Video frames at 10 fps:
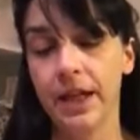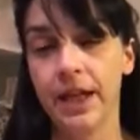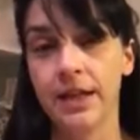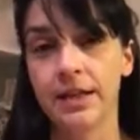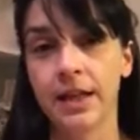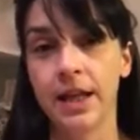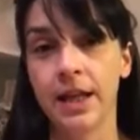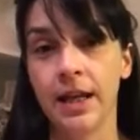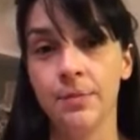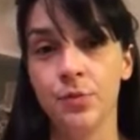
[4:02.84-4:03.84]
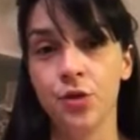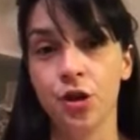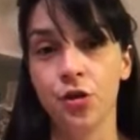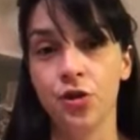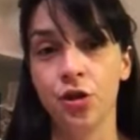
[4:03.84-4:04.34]
It enables
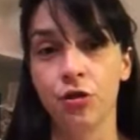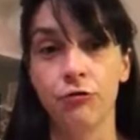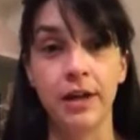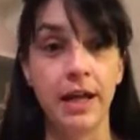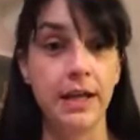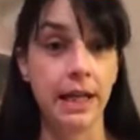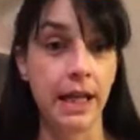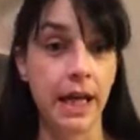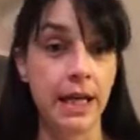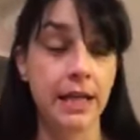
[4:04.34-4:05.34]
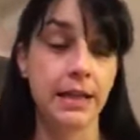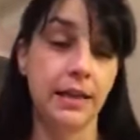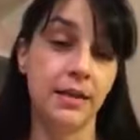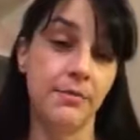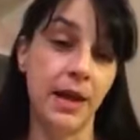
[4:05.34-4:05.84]
you to create the layers
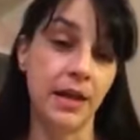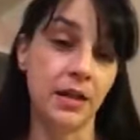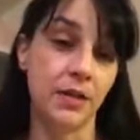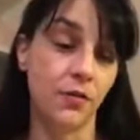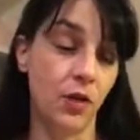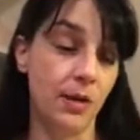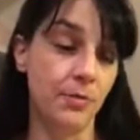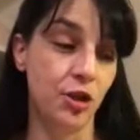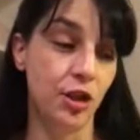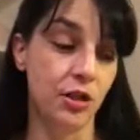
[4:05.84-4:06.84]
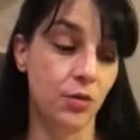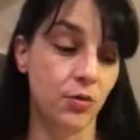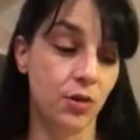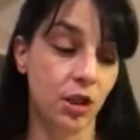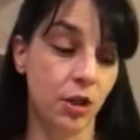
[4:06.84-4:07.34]
and the mats for images
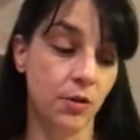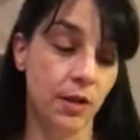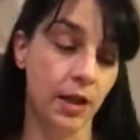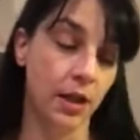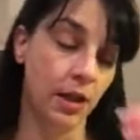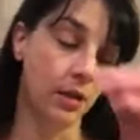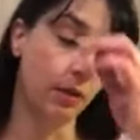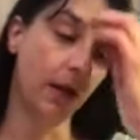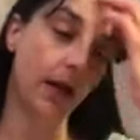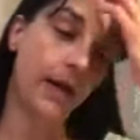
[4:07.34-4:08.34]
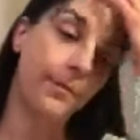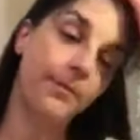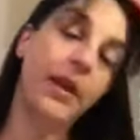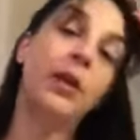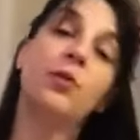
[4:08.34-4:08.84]
also,
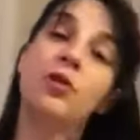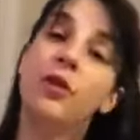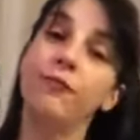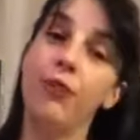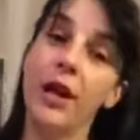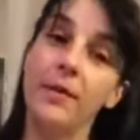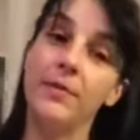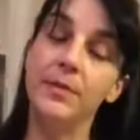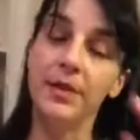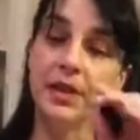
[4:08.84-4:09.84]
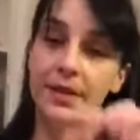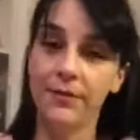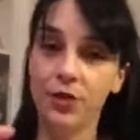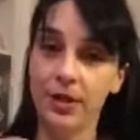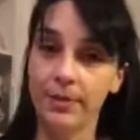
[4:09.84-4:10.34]
and also frames, because
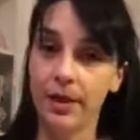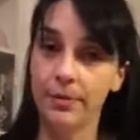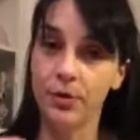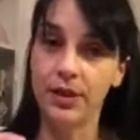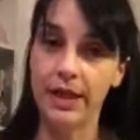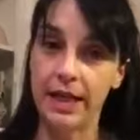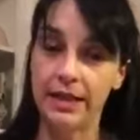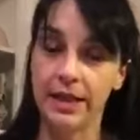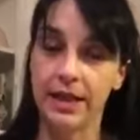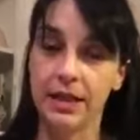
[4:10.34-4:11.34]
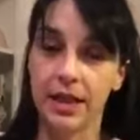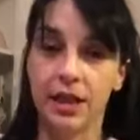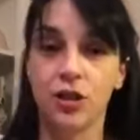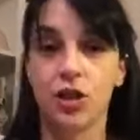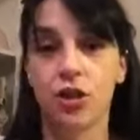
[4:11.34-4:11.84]
if you double up on the nesting
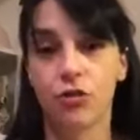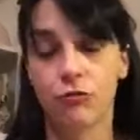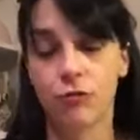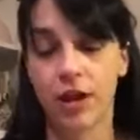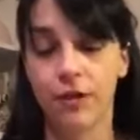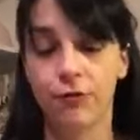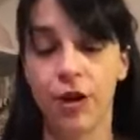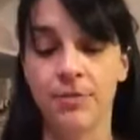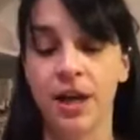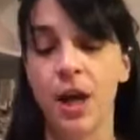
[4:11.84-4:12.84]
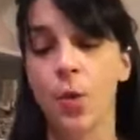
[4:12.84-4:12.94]
things, then you can create the frames.